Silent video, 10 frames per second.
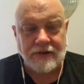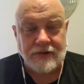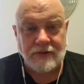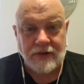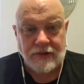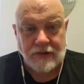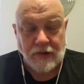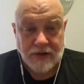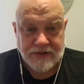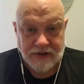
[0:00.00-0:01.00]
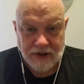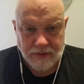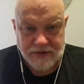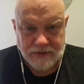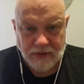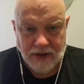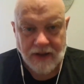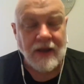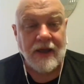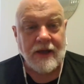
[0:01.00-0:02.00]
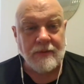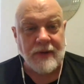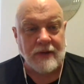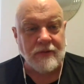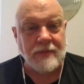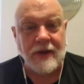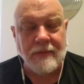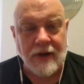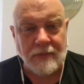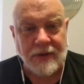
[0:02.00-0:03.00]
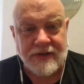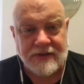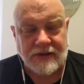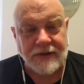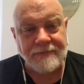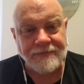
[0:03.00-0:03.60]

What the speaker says: degrees in there, which is why it would be a better place to